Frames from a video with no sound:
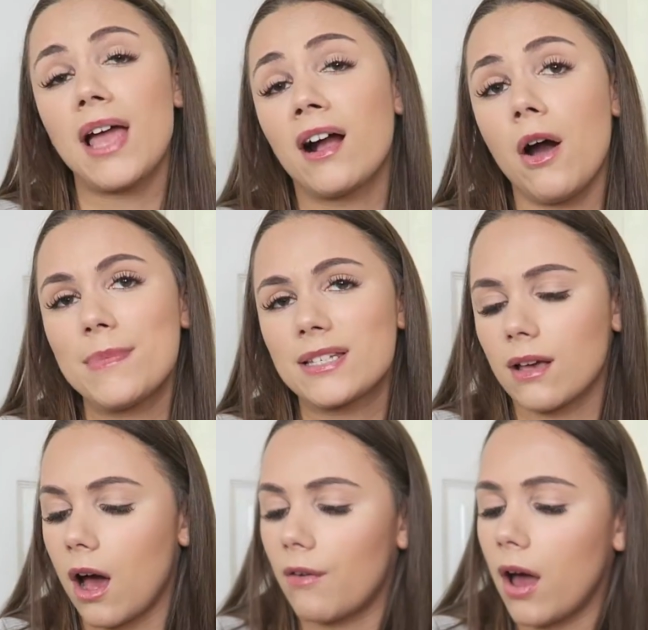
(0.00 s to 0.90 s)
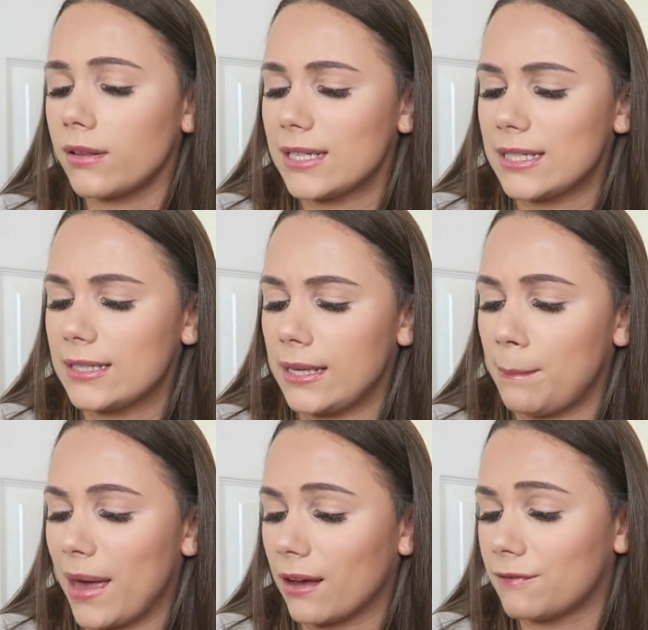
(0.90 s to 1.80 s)
I got mascara. This is
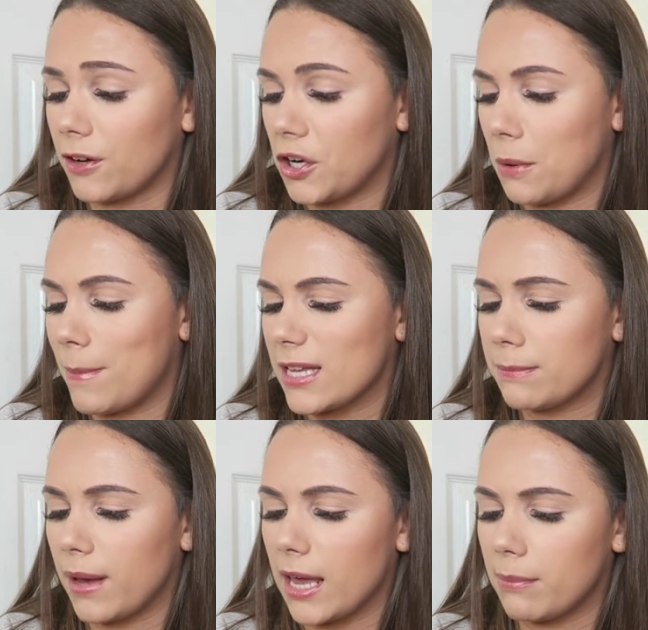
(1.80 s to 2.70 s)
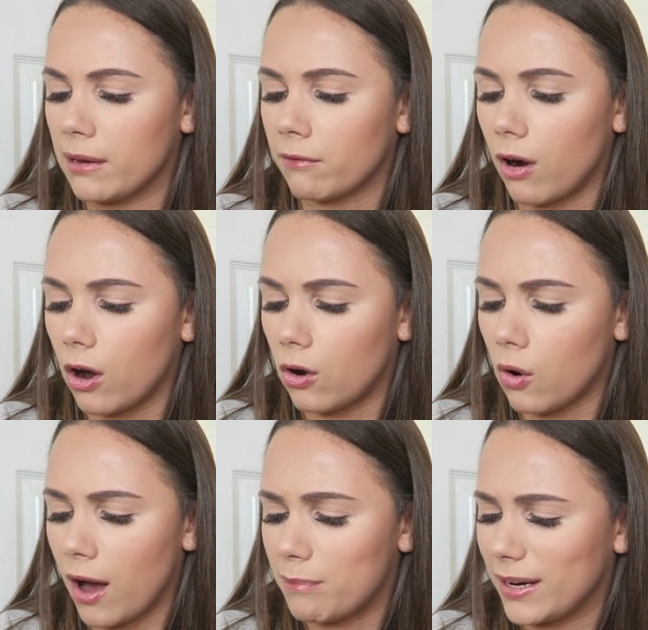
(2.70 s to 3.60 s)
the Mega Volume Miss Baby
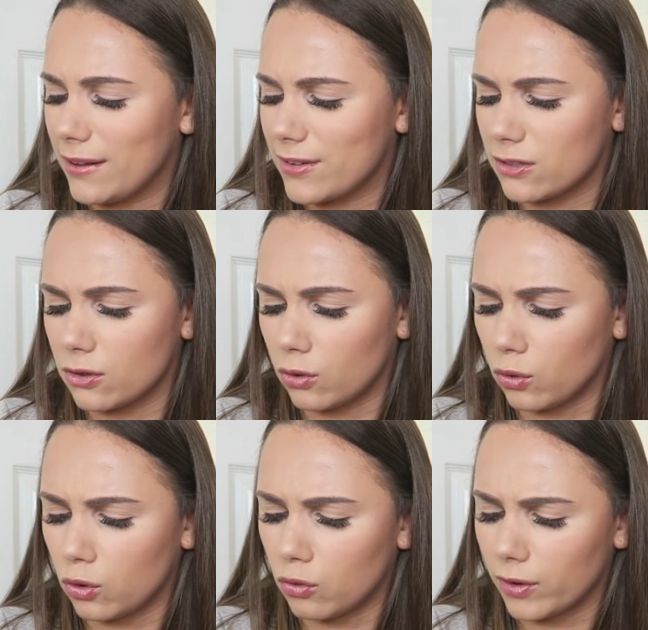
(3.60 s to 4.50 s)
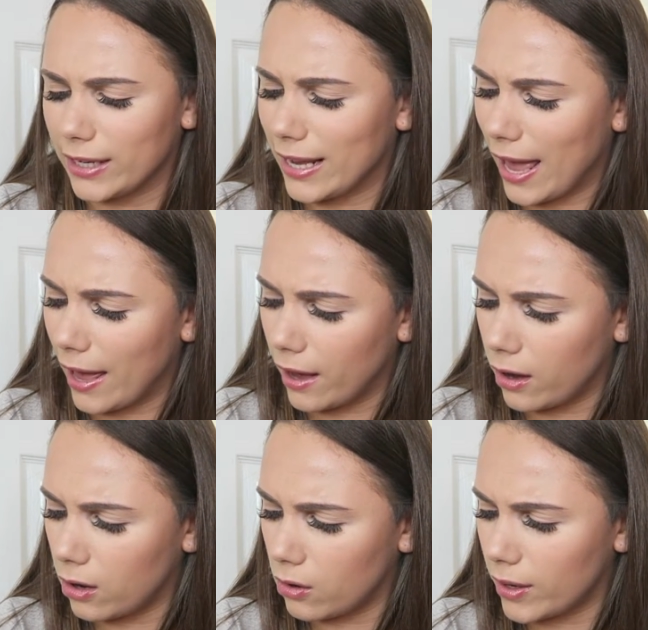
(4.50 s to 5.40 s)
Roll. I believe it's
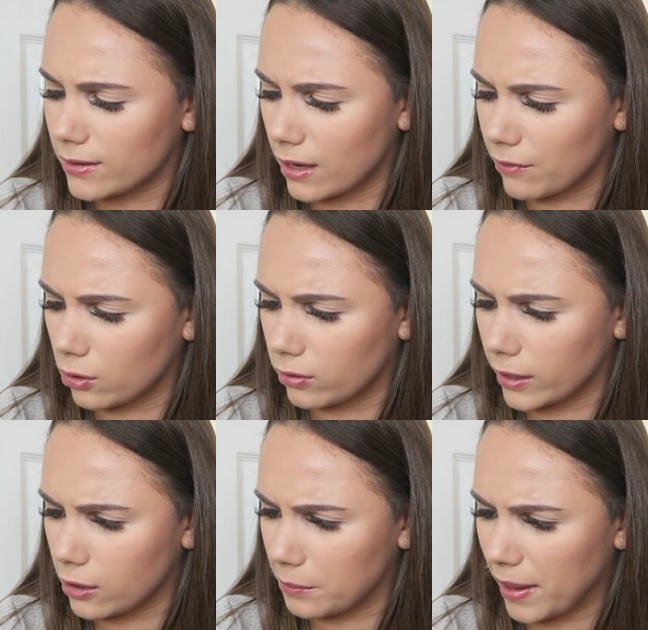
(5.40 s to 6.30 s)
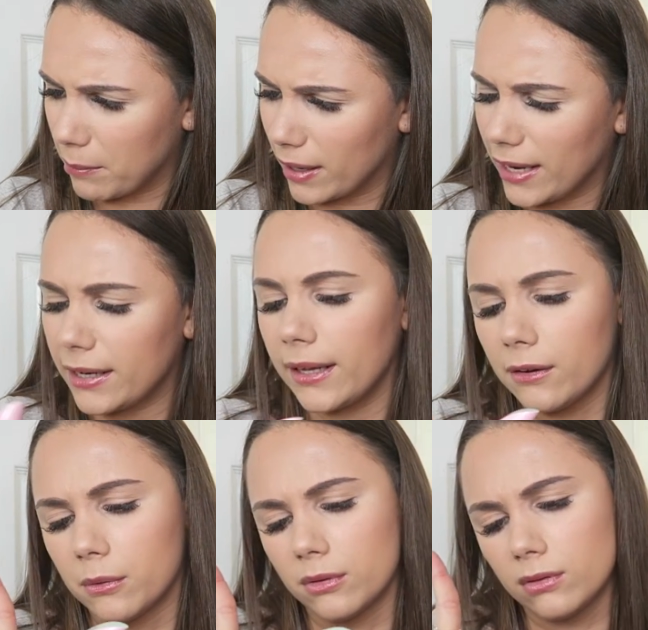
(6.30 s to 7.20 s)
L'Oreal. It's either L'Oreal or Maybelline.
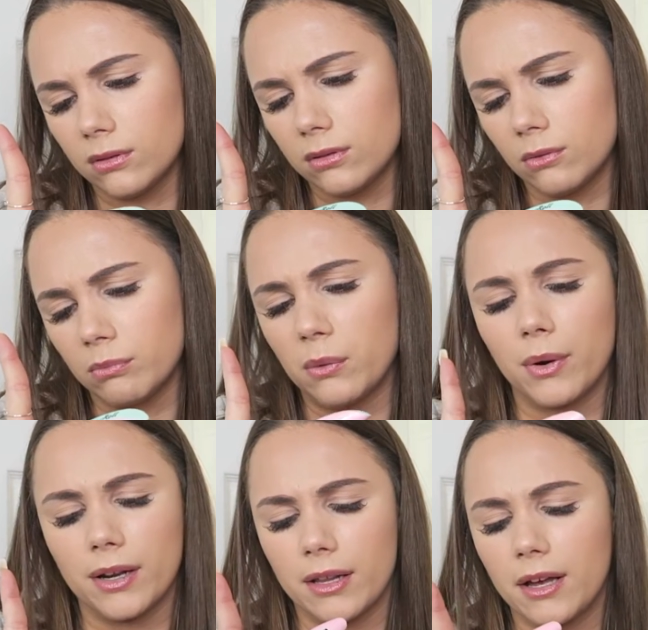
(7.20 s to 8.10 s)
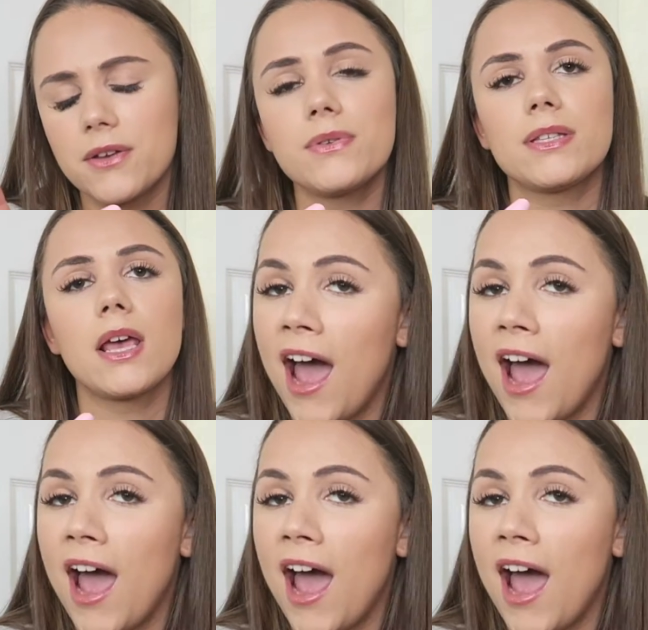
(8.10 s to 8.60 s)
It'll be one of those.